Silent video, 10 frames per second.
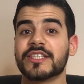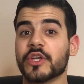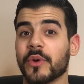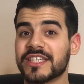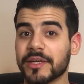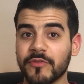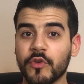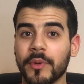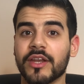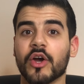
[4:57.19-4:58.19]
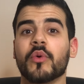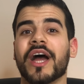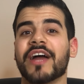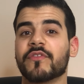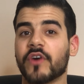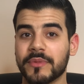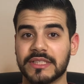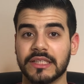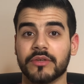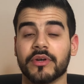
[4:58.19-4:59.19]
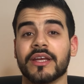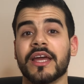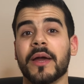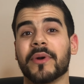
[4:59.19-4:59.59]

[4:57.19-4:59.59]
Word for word: So as some of you may know, I have a pharmacy degree,